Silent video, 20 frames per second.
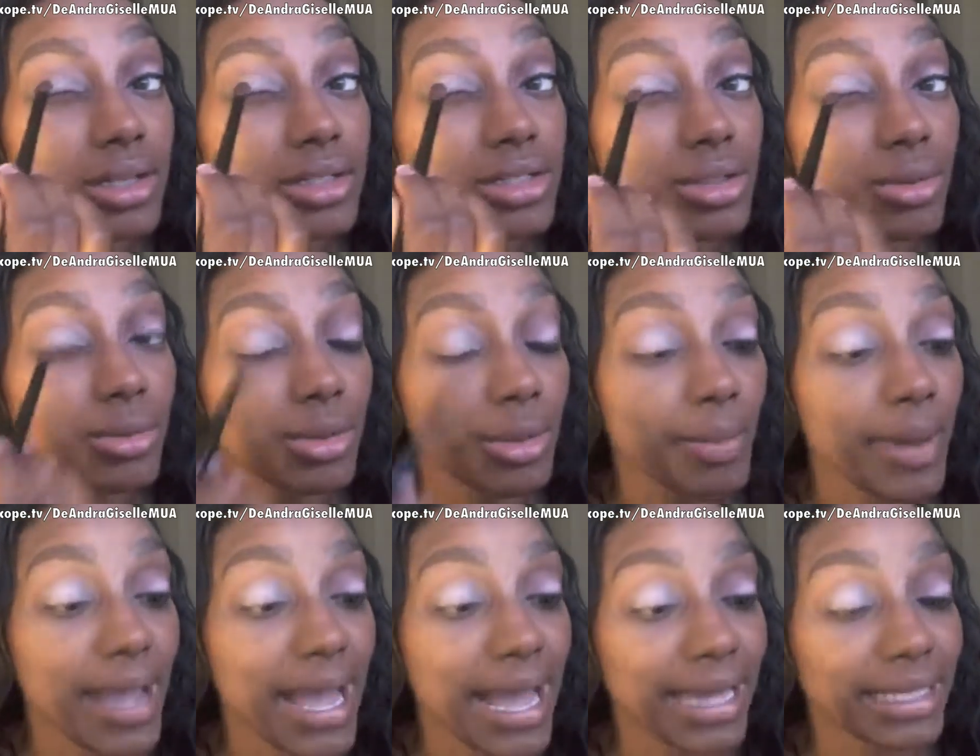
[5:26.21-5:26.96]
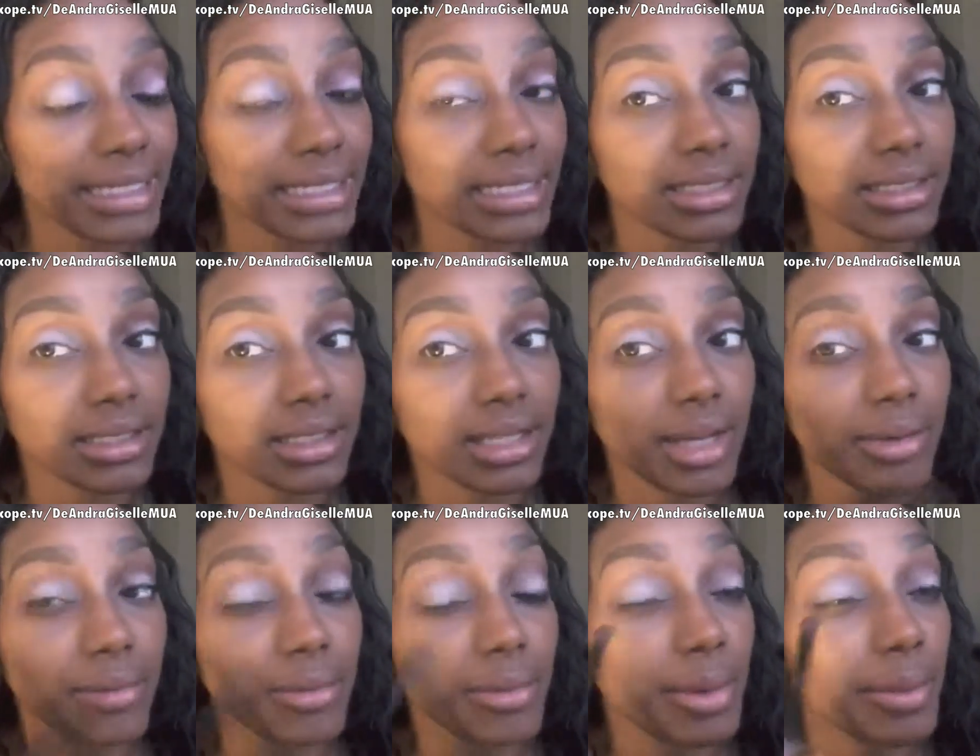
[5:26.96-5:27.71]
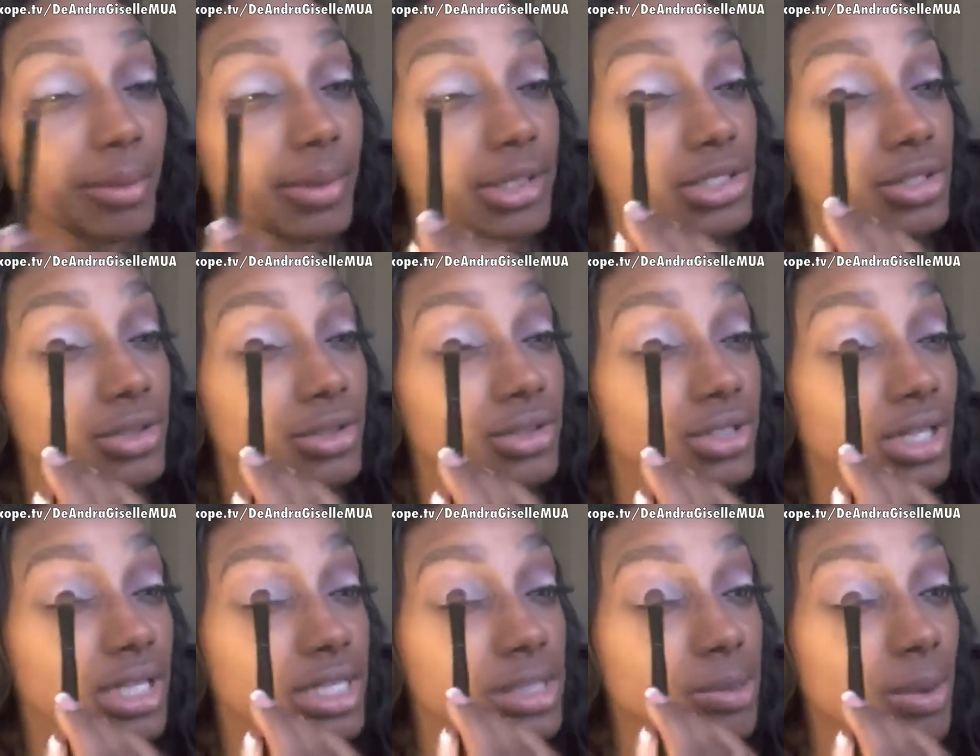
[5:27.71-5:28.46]
So we're patting, and remember I told you
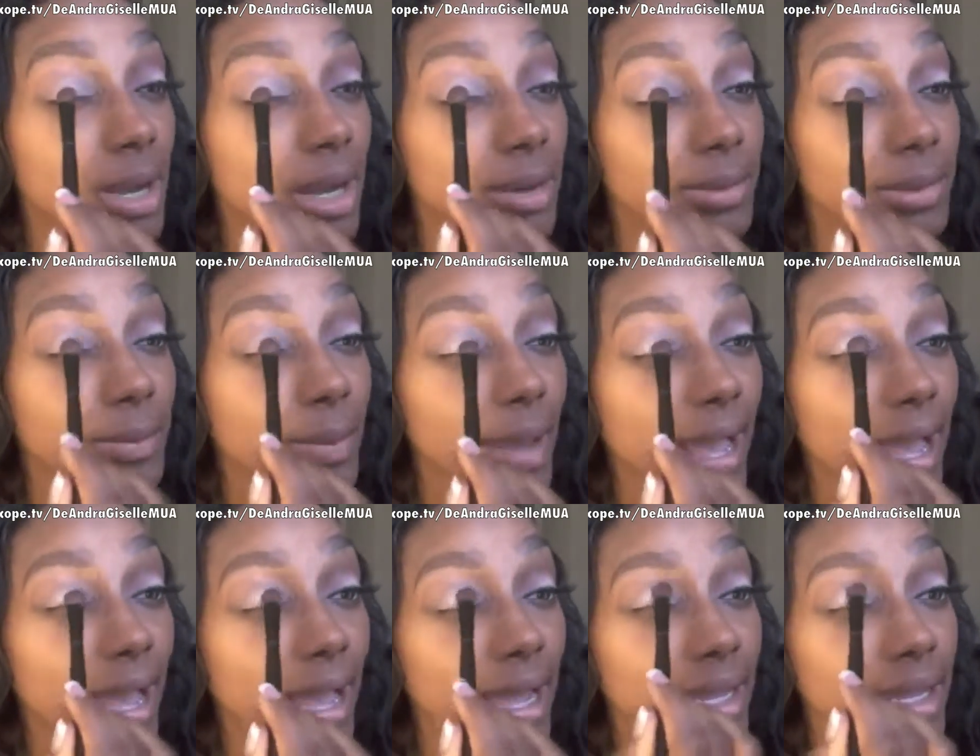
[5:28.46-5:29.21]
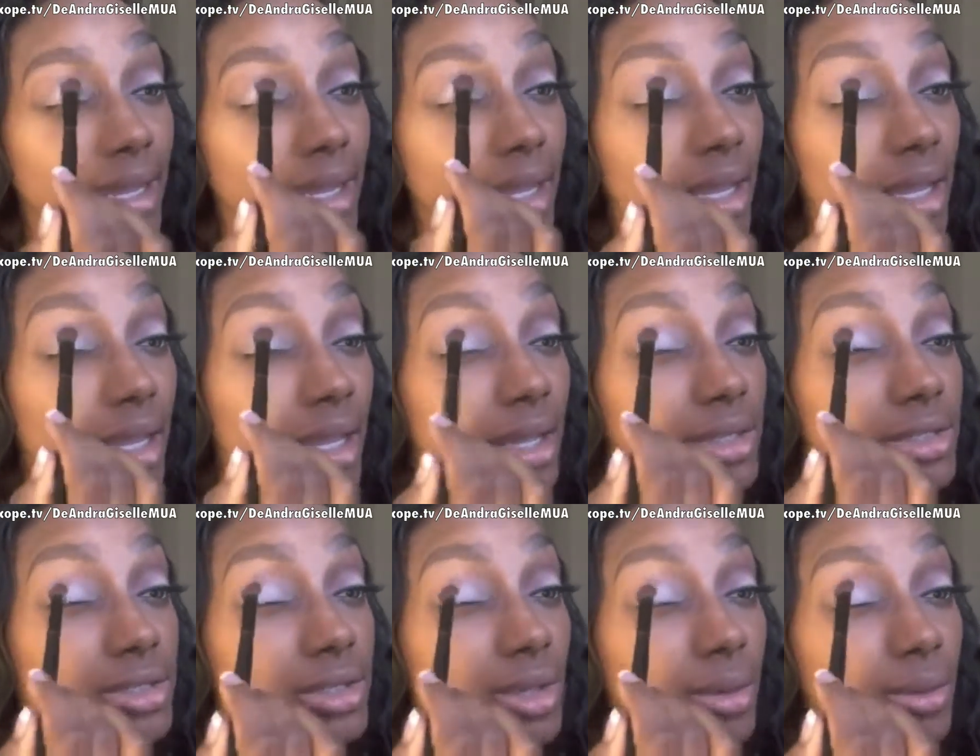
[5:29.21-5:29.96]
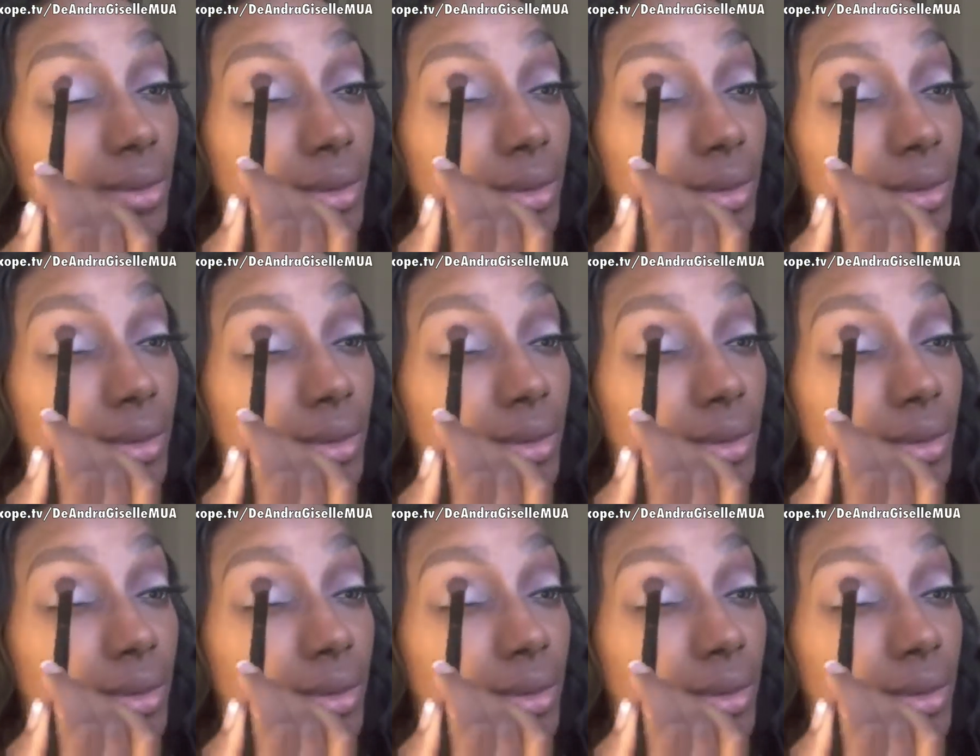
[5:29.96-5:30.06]
guys why we pat? So